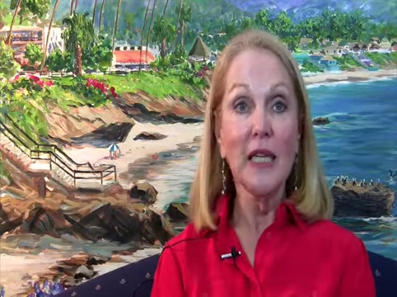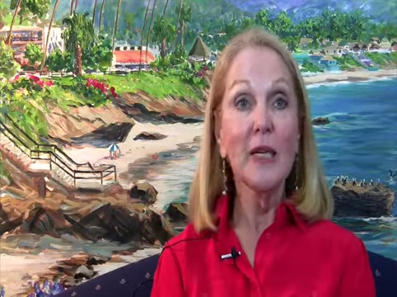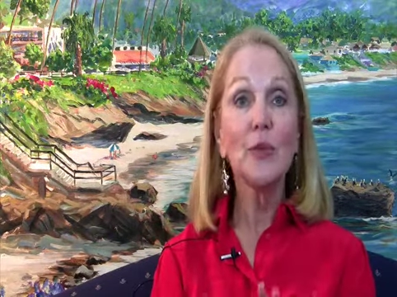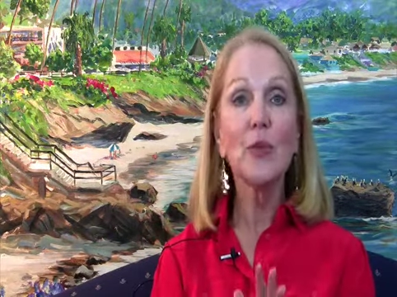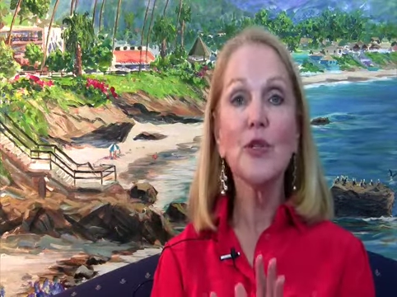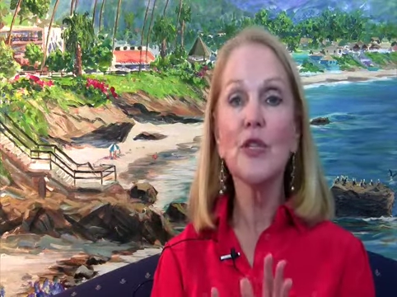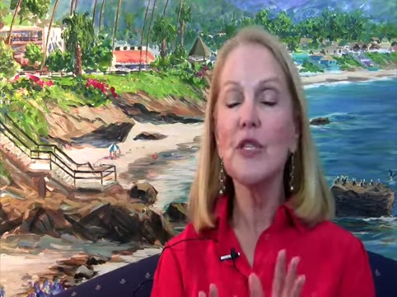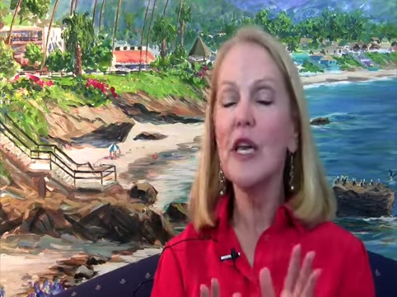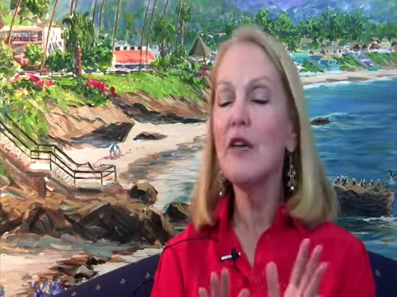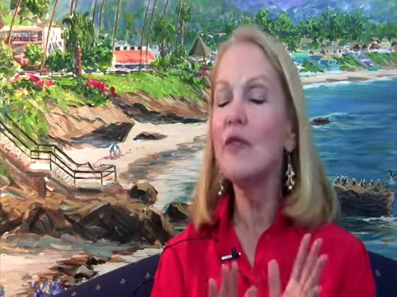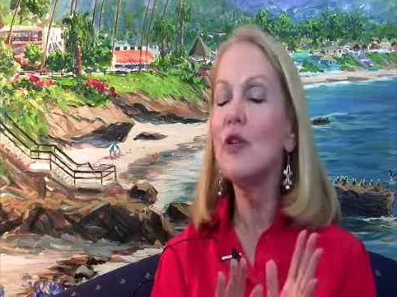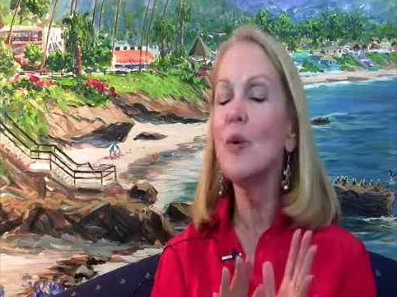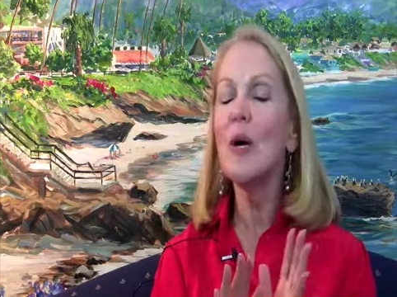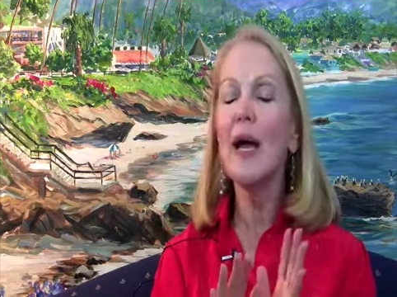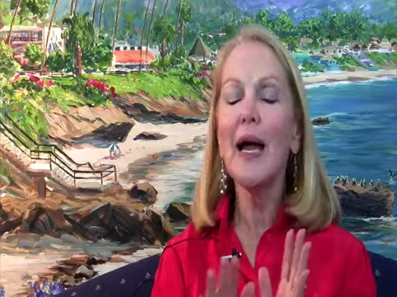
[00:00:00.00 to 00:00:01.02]
It will save
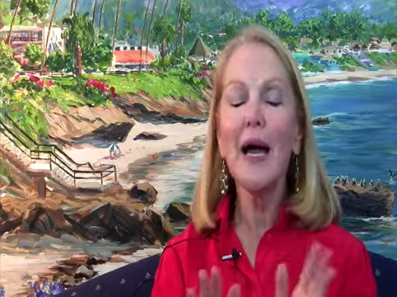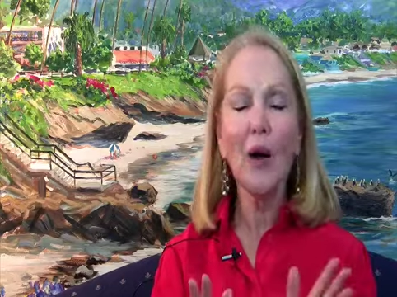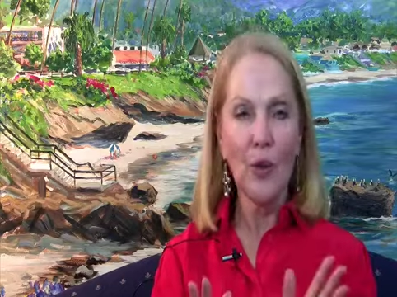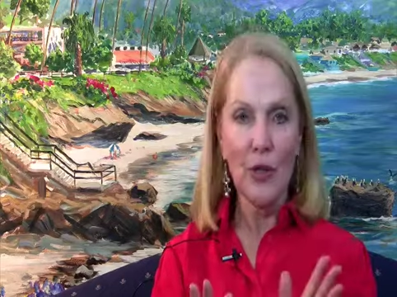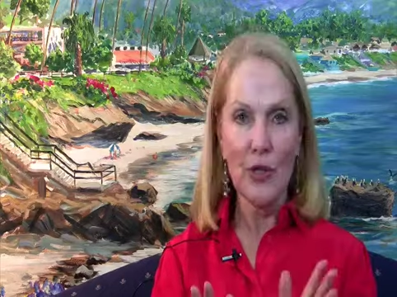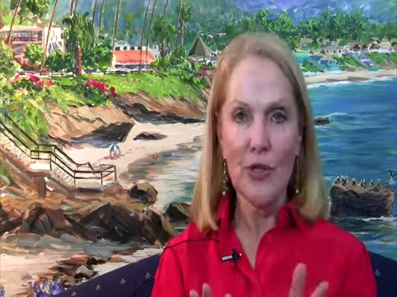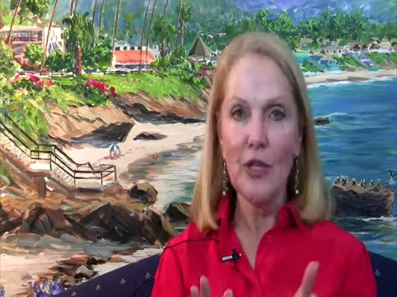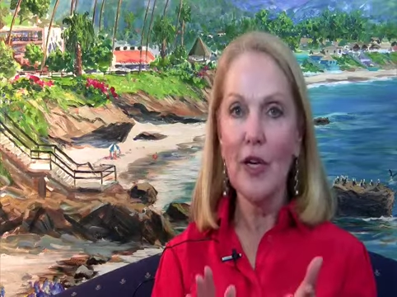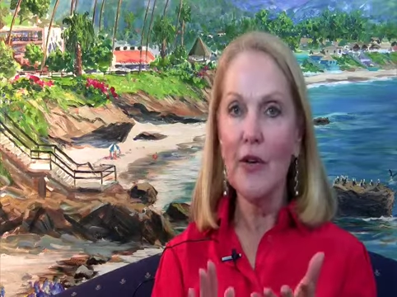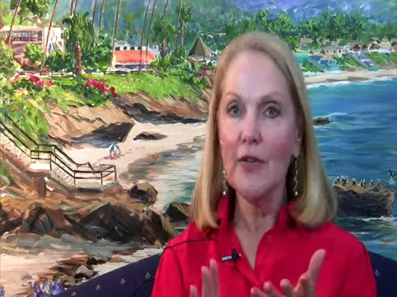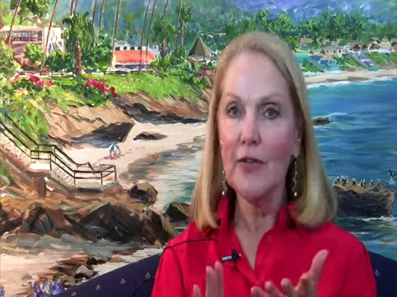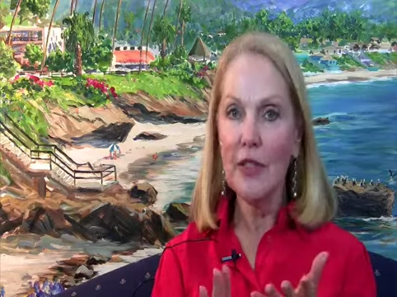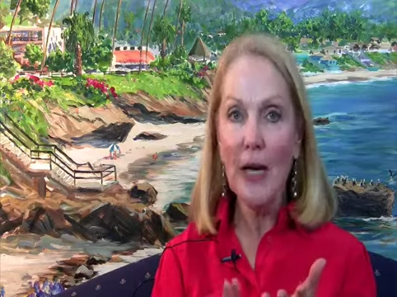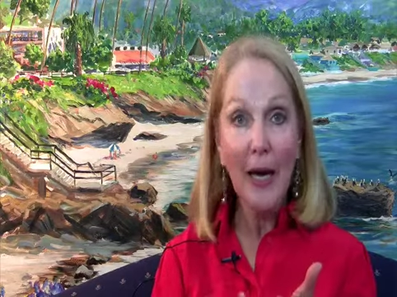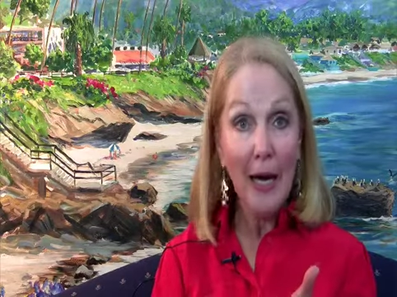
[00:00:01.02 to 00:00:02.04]
you hours
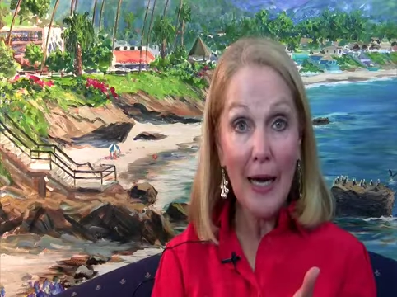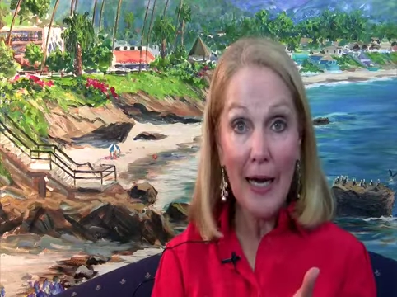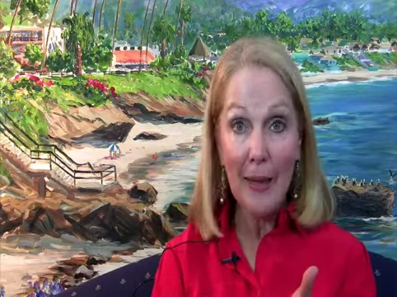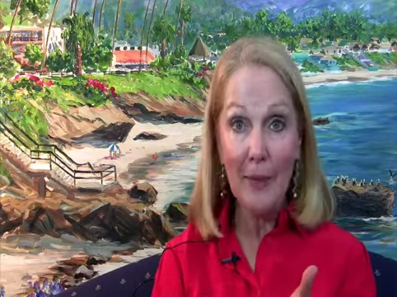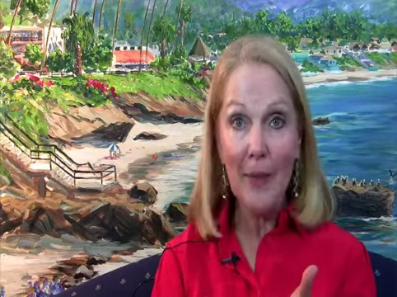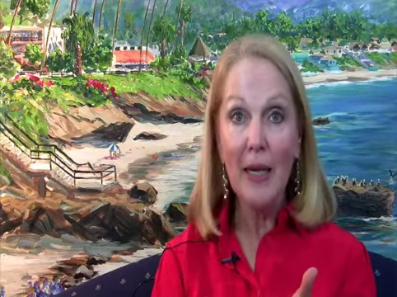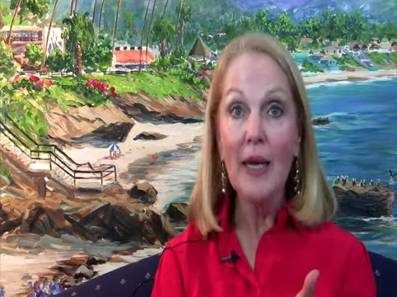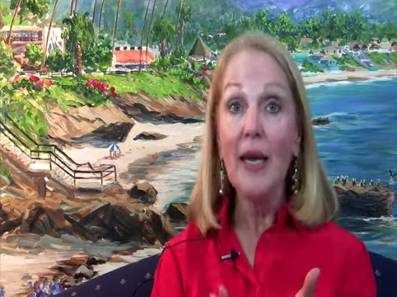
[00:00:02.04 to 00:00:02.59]
of time,